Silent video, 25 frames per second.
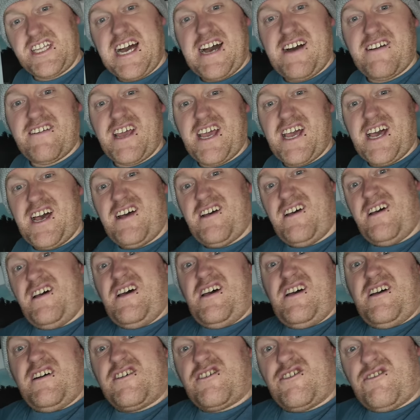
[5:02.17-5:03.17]
it down here,
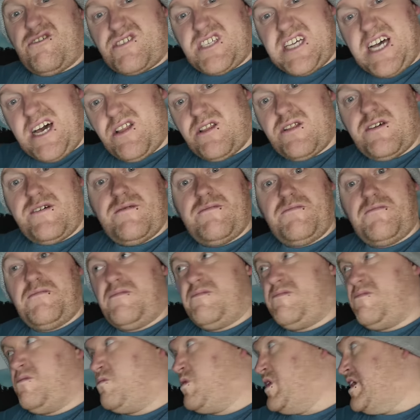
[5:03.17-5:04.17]
cut out the
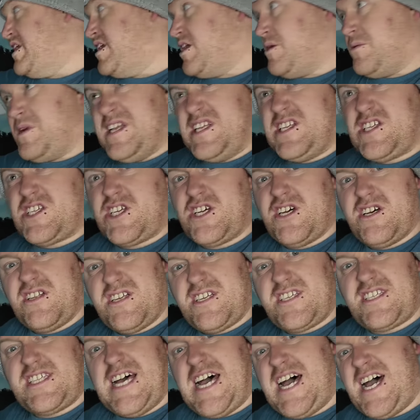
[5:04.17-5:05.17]
window insert
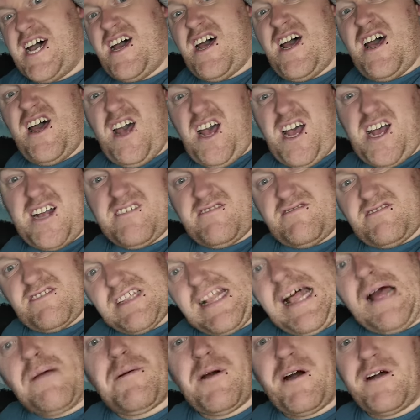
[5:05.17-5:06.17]
that's there and
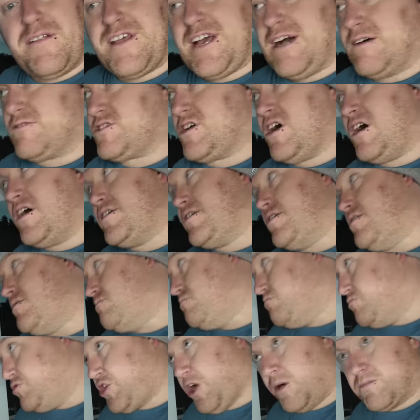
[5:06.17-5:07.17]
slap it on the outside.
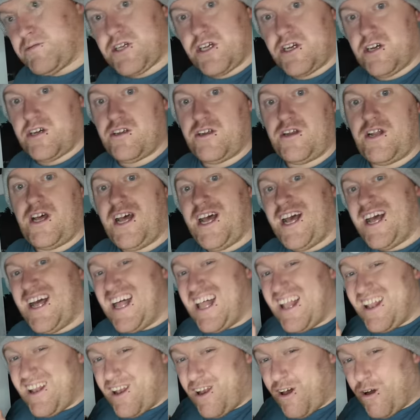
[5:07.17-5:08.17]
Jobs are good.
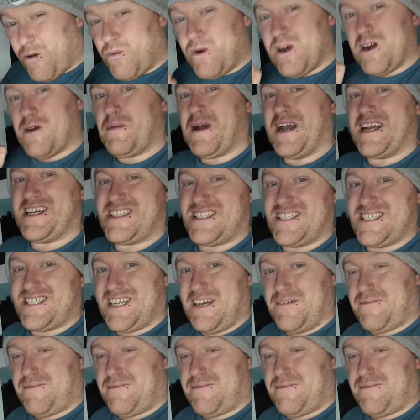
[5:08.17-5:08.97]
Long wheelbase is